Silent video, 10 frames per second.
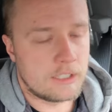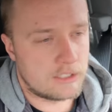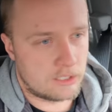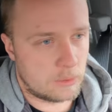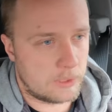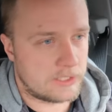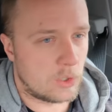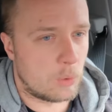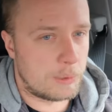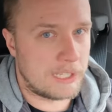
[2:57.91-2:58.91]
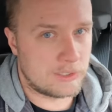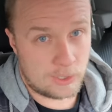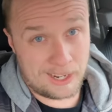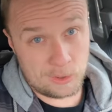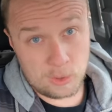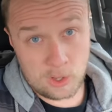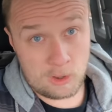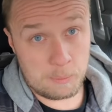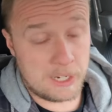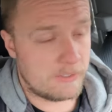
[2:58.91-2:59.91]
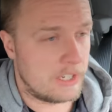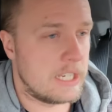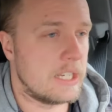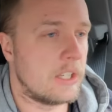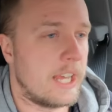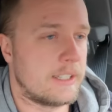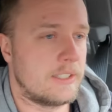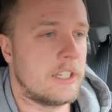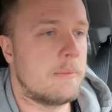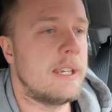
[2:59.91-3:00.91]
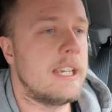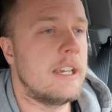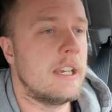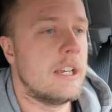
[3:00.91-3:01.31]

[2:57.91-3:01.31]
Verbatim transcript: It's always open, so I don't know how big of a deal that's gonna be.